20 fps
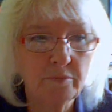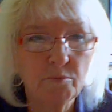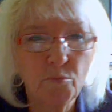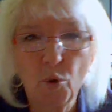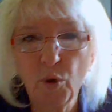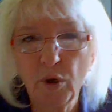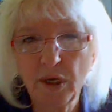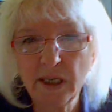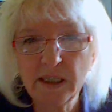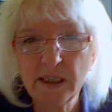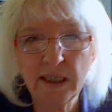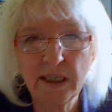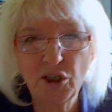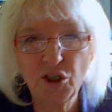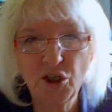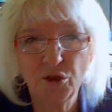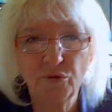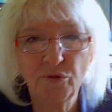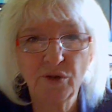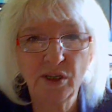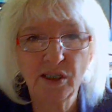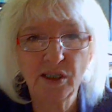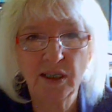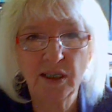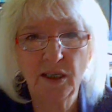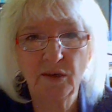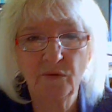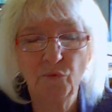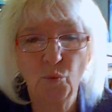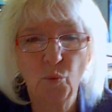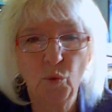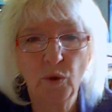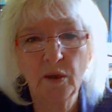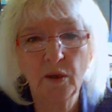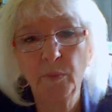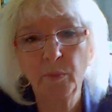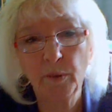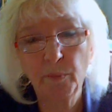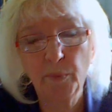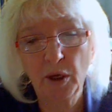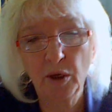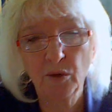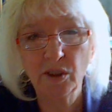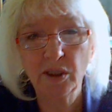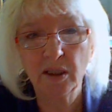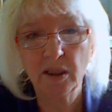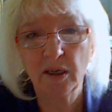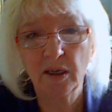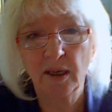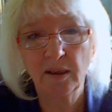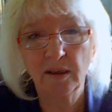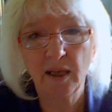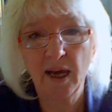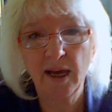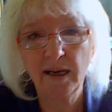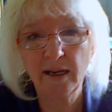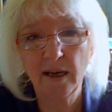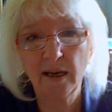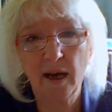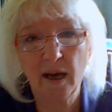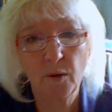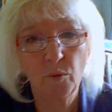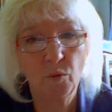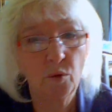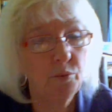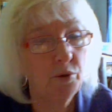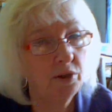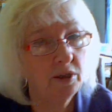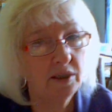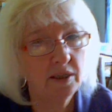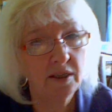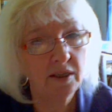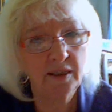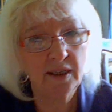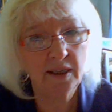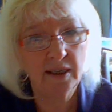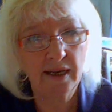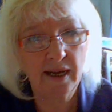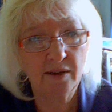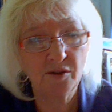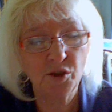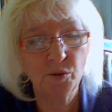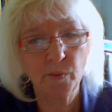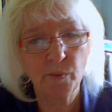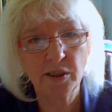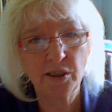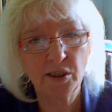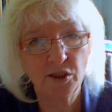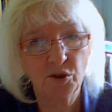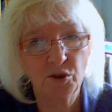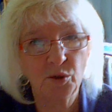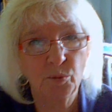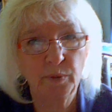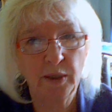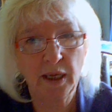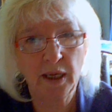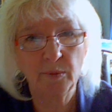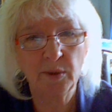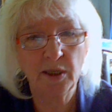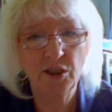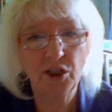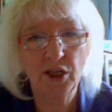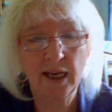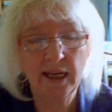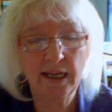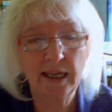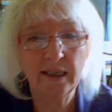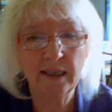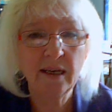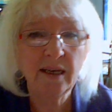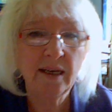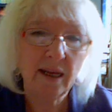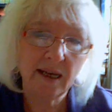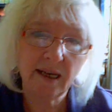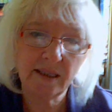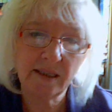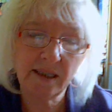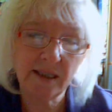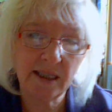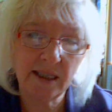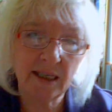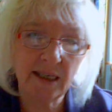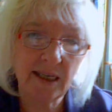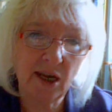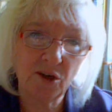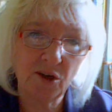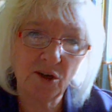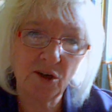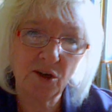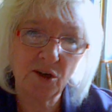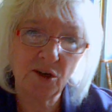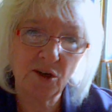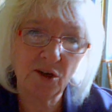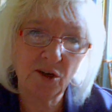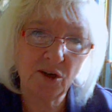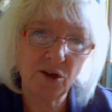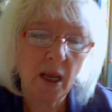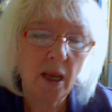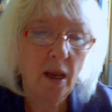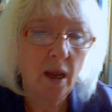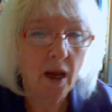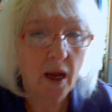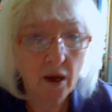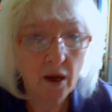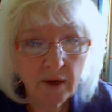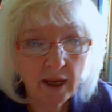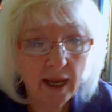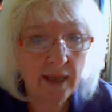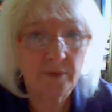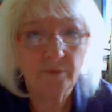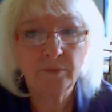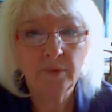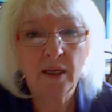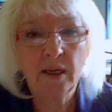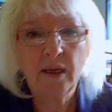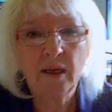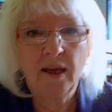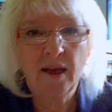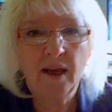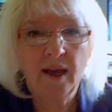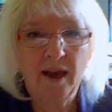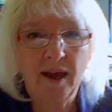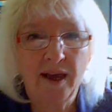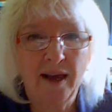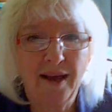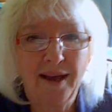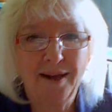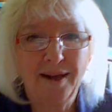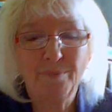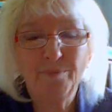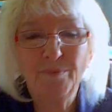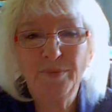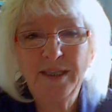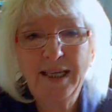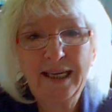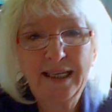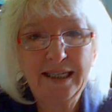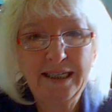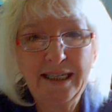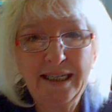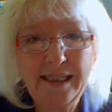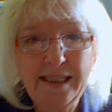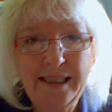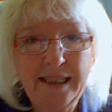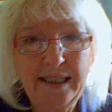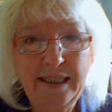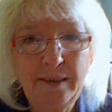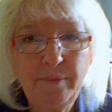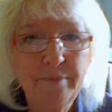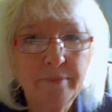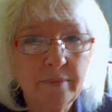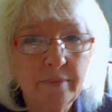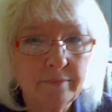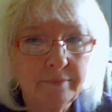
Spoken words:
points that you receive will be posted online. I will put it in the announcement so you'll be able to check it and see how you're doing. Okay, take it easy.